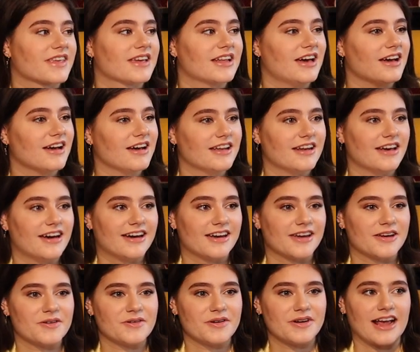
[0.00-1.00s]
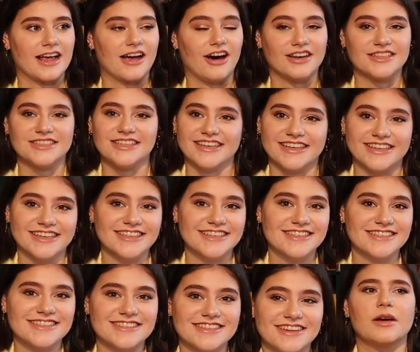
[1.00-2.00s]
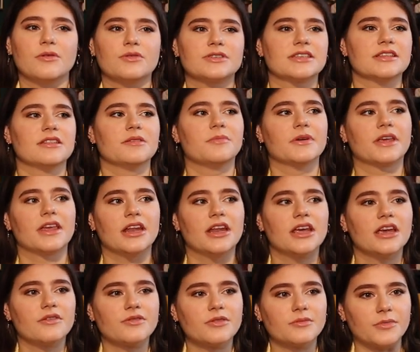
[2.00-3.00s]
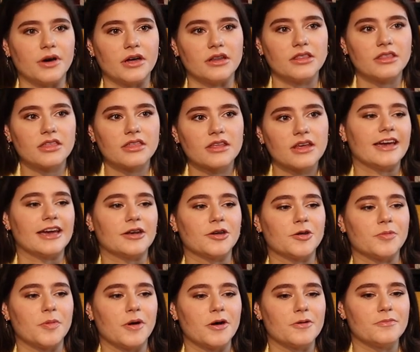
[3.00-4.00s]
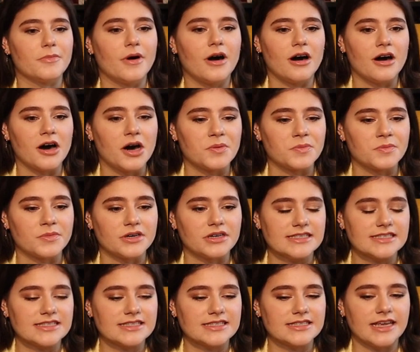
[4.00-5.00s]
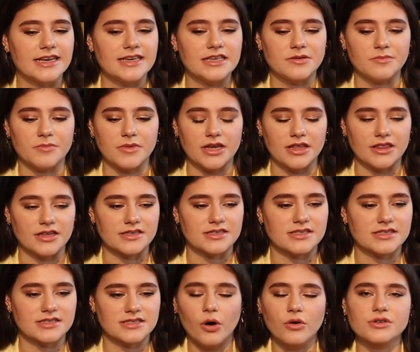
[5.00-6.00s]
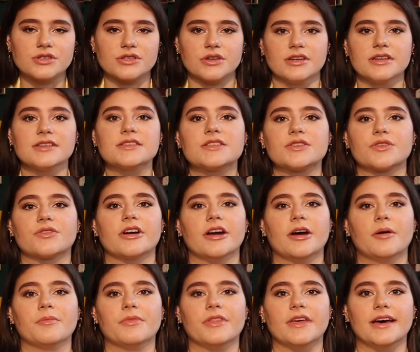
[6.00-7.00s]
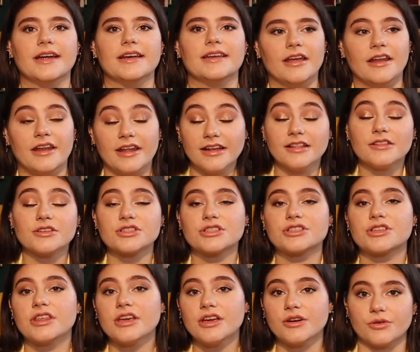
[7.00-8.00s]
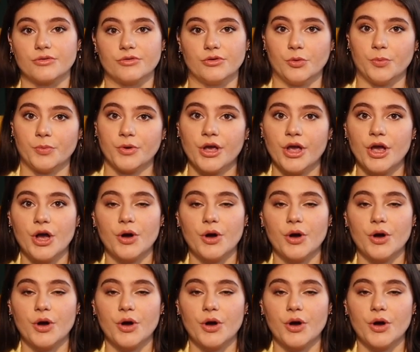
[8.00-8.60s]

Clara and I got tickets. That was in the beginning of the month, and my mom sent me this post on Instagram that an English theater group